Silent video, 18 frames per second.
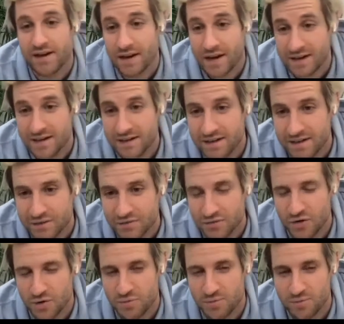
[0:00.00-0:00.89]
luckily,
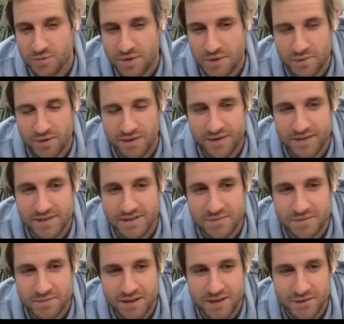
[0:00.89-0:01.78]
from people in the
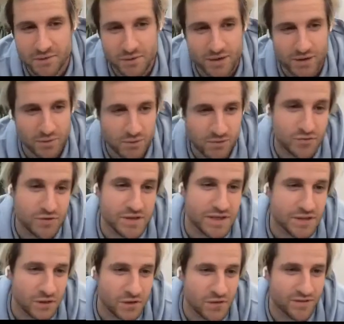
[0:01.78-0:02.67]
team that it was
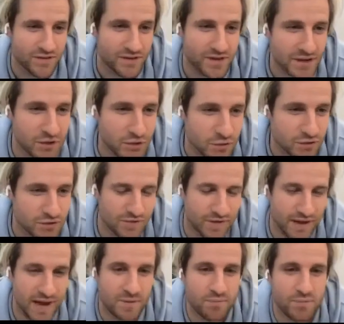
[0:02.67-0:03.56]
really not a very
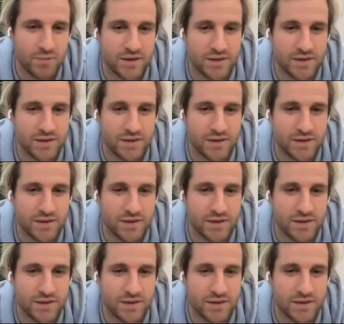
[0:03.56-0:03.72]
inclusive app,